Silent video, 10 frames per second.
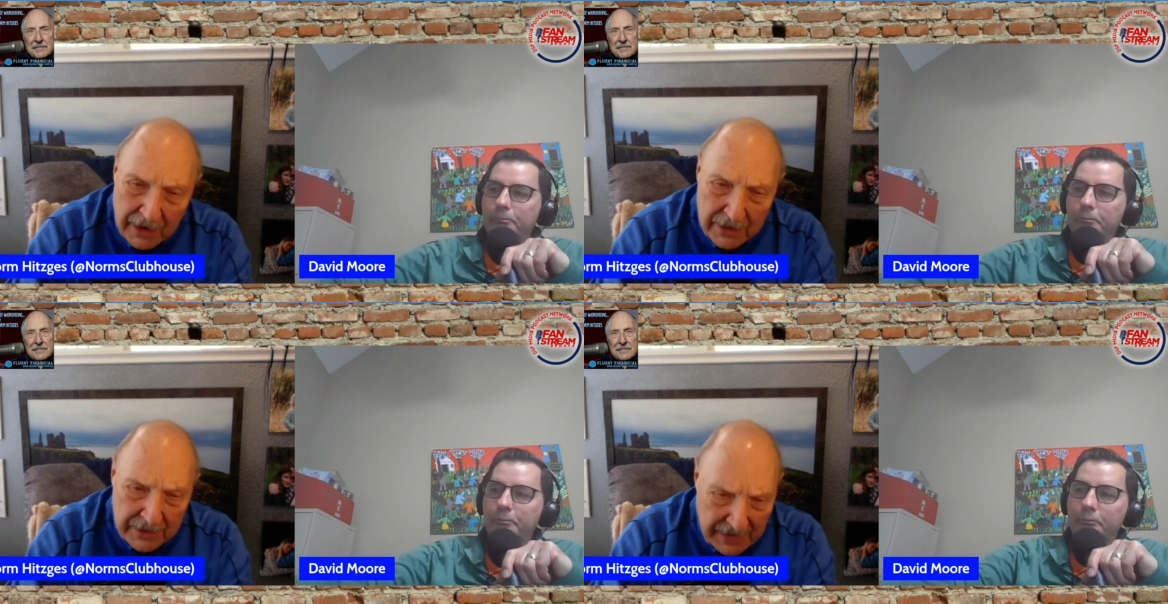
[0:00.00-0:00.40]

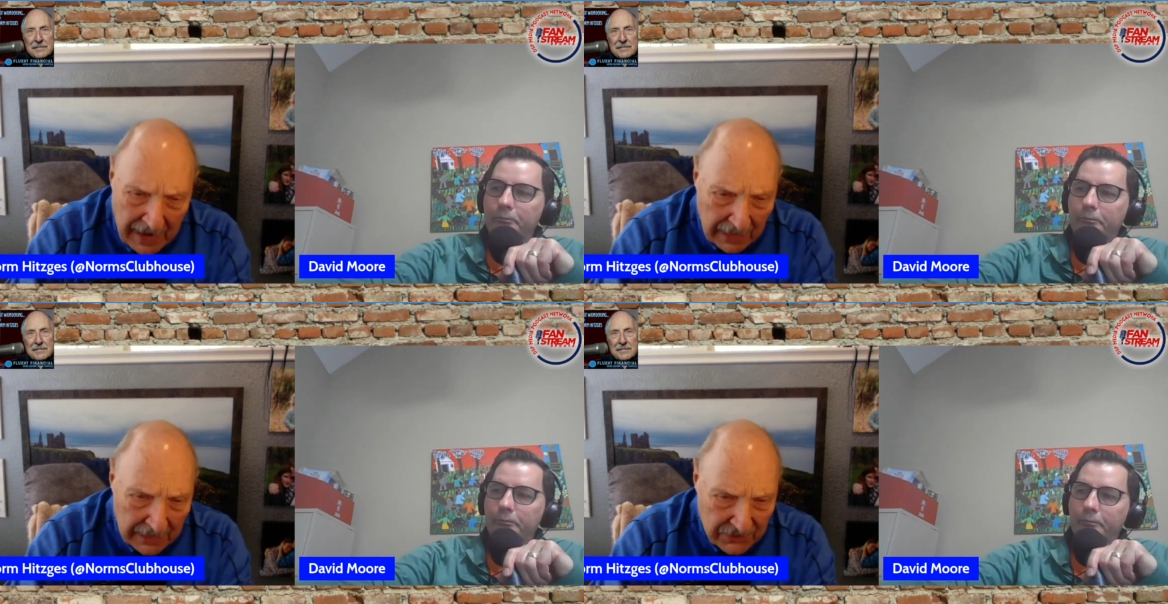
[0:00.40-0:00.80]

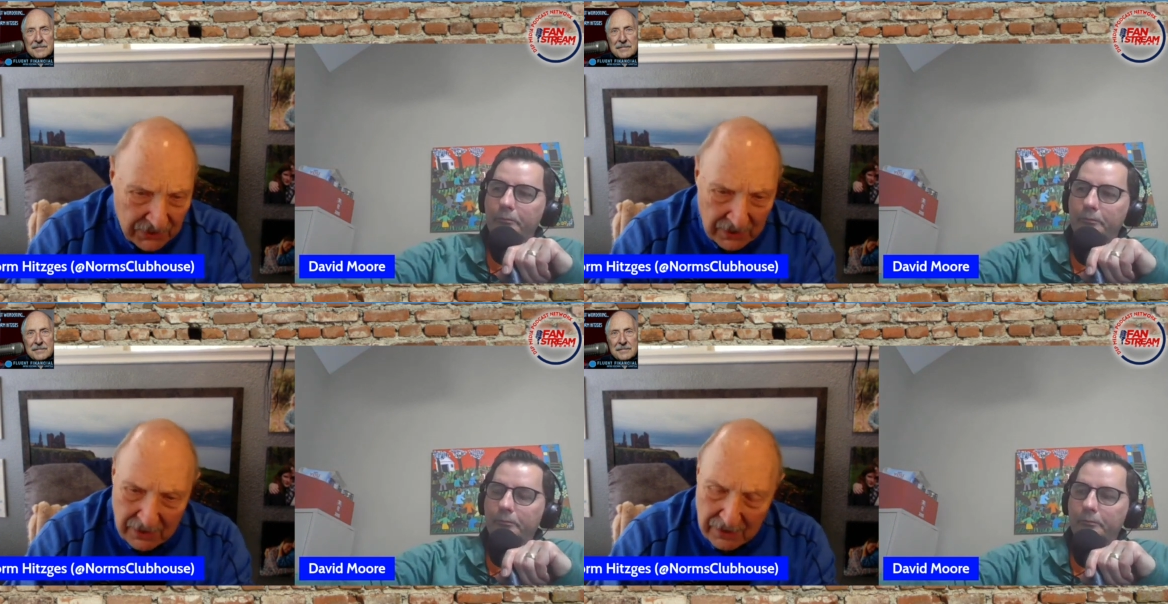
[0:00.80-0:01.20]
Speaker 1: Dallas
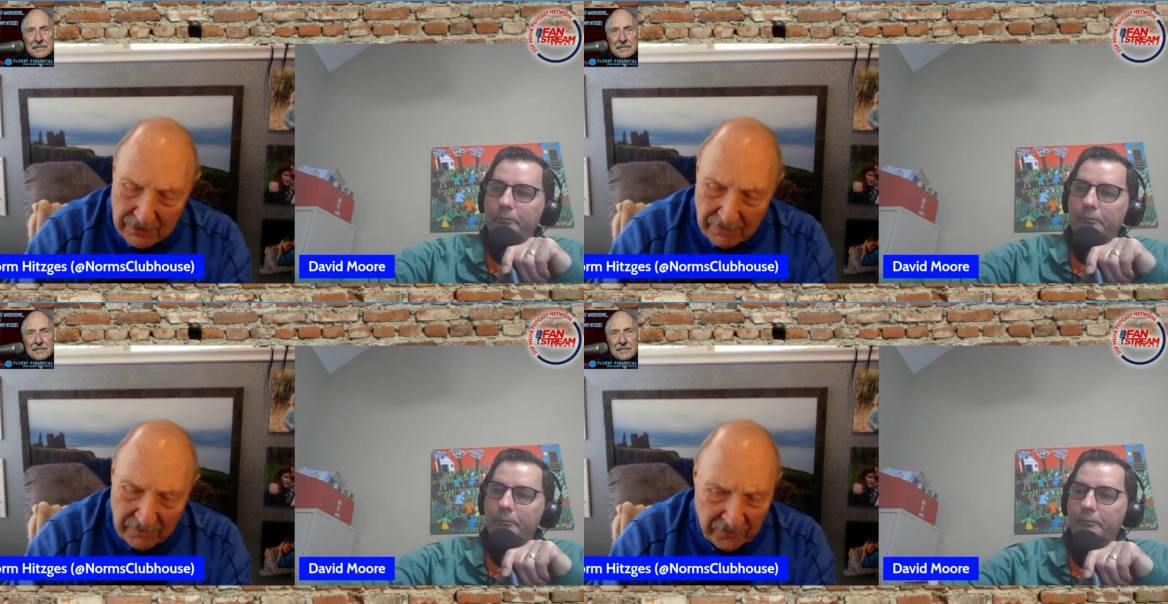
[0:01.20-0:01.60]

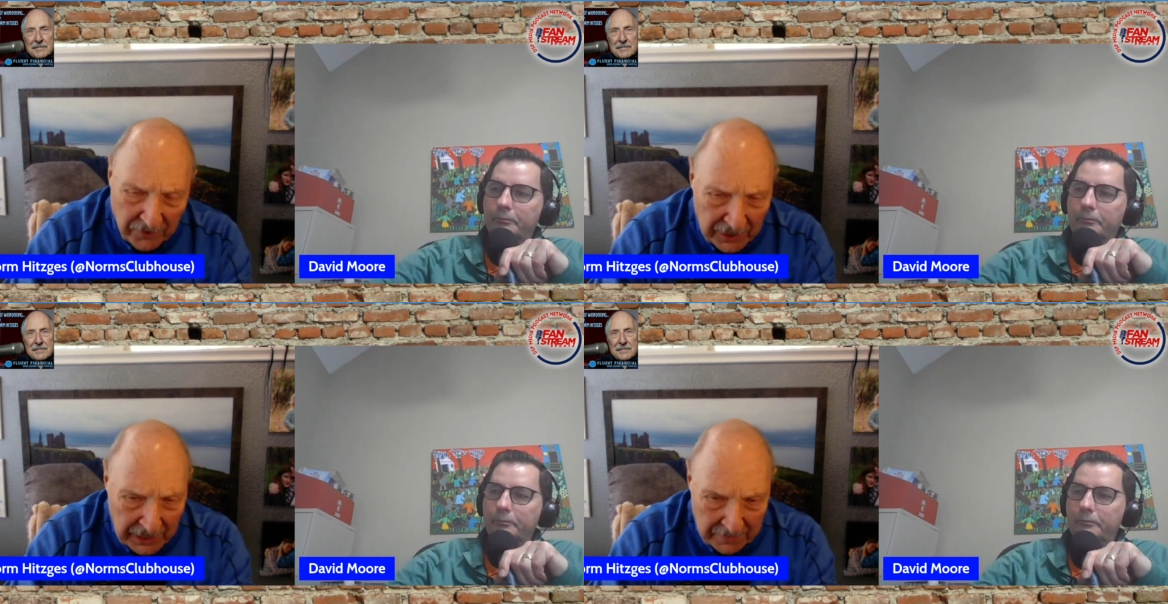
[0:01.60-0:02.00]

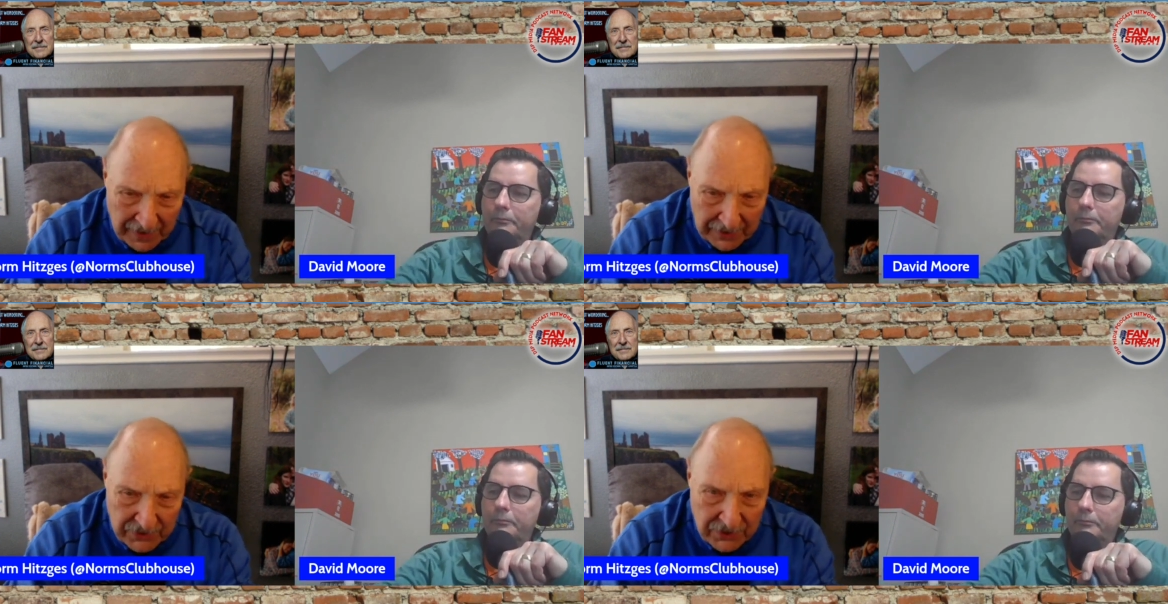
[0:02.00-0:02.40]
fully
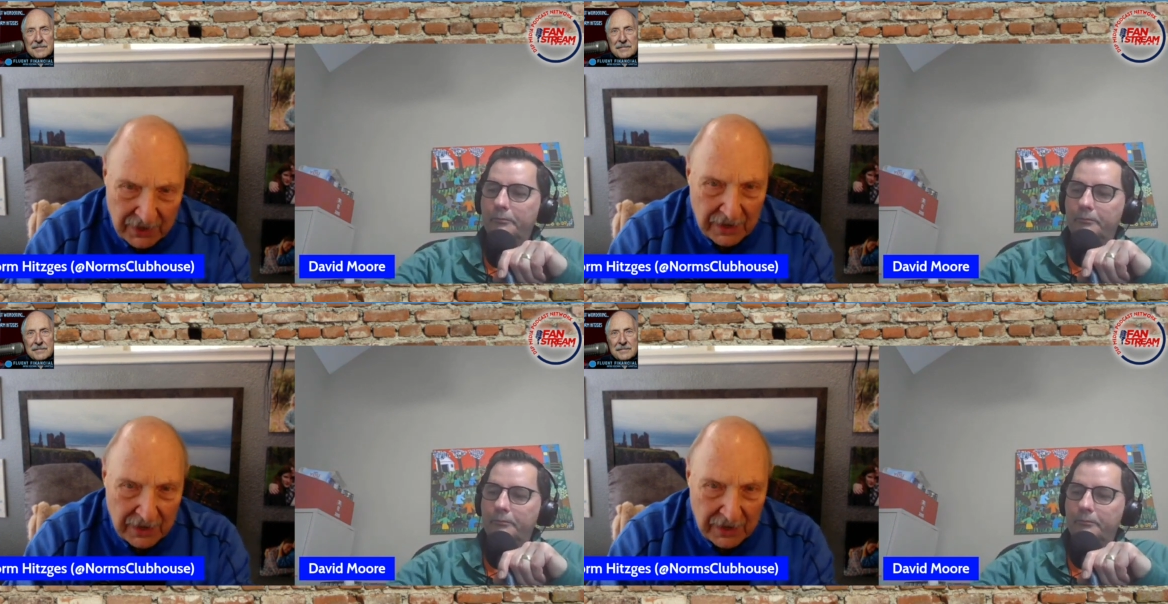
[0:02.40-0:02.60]
admits